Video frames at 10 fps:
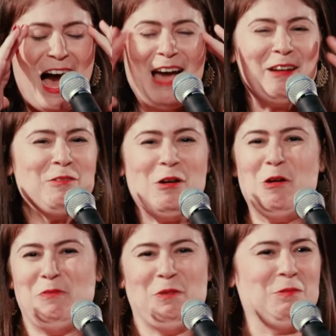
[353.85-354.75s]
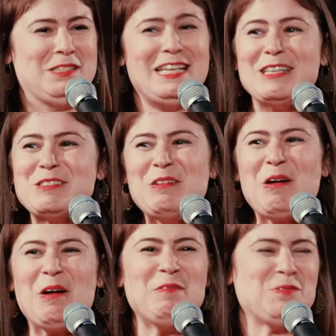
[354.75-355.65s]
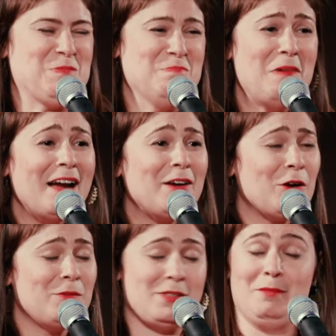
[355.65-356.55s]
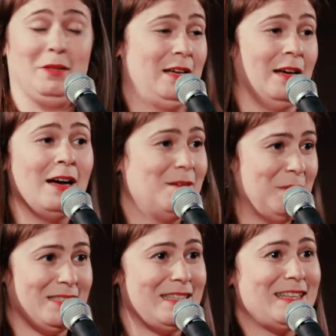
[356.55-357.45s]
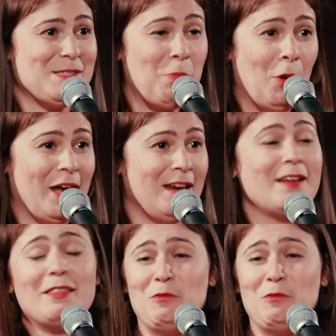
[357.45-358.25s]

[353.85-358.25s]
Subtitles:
I don't know if it was his nerves or my nerves. I'm like a hot mess at this point.